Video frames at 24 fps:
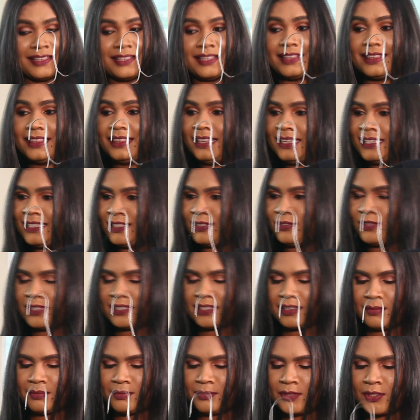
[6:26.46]
this, for
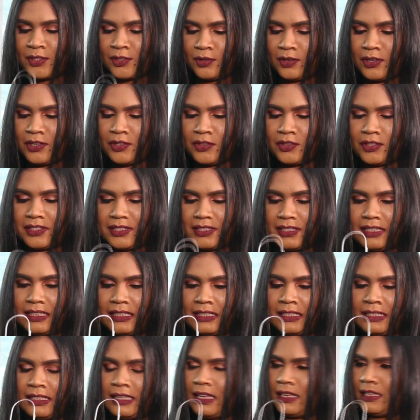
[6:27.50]
some strange reason, it
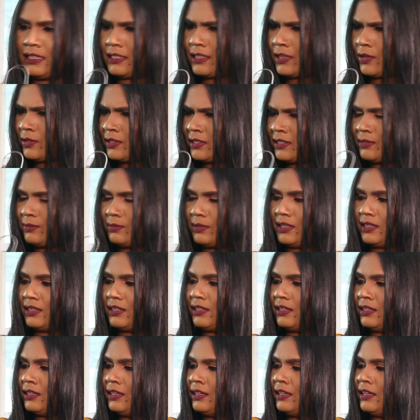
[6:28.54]
stands out to
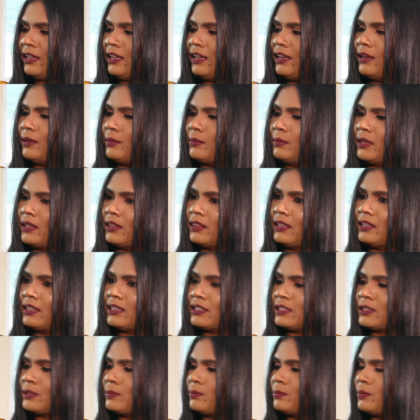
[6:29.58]
me. I think
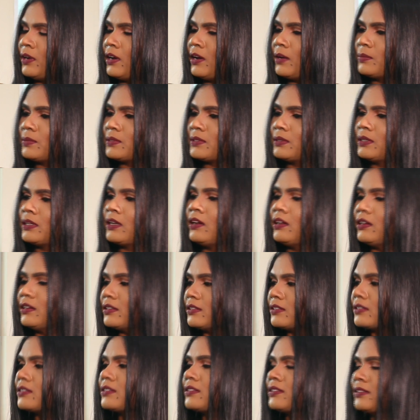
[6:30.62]
it's perhaps the
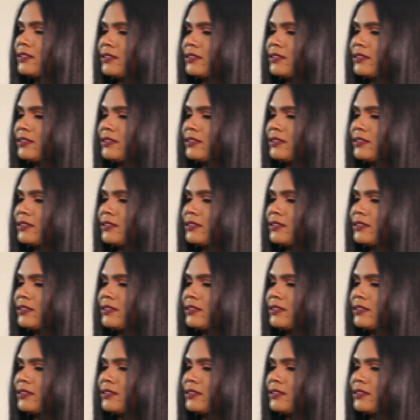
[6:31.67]
colors